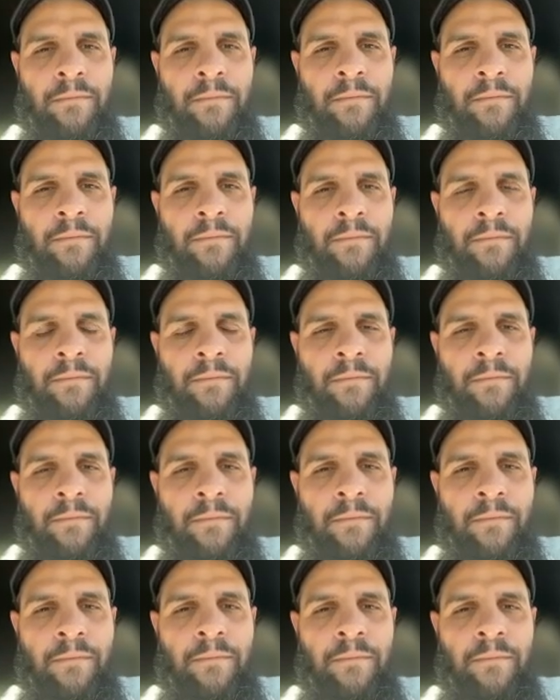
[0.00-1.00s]

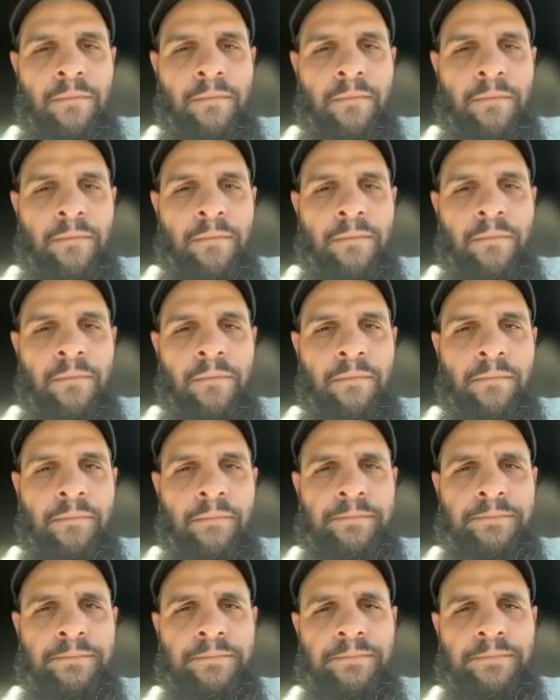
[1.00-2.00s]

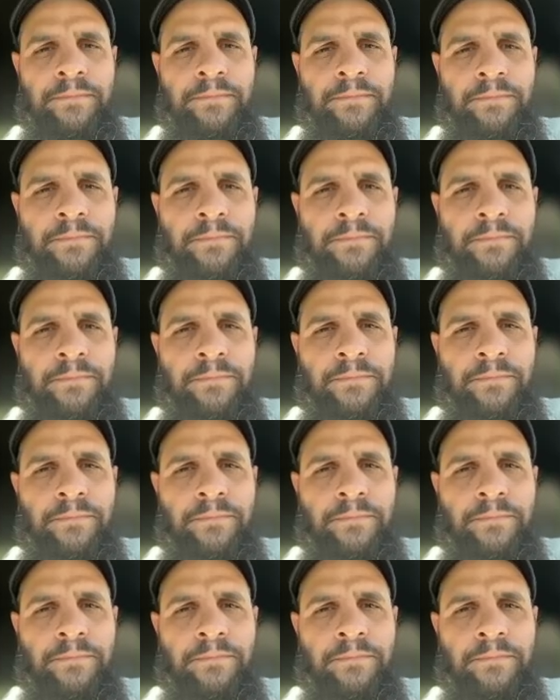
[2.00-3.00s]

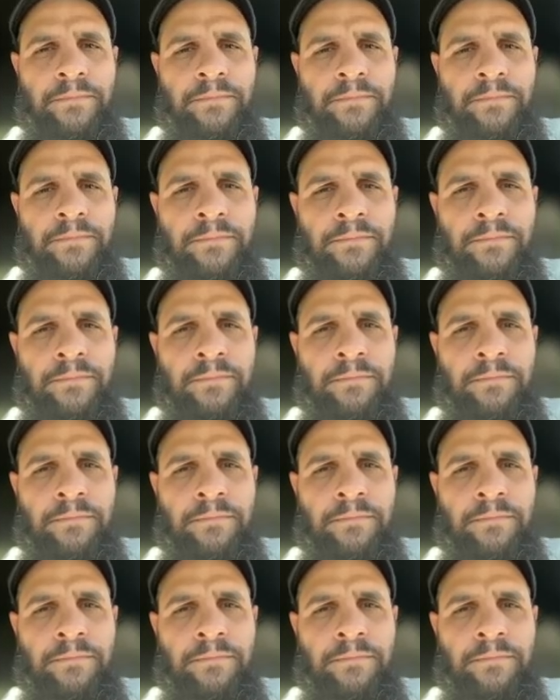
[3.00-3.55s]
No words are spoken by the person on screen.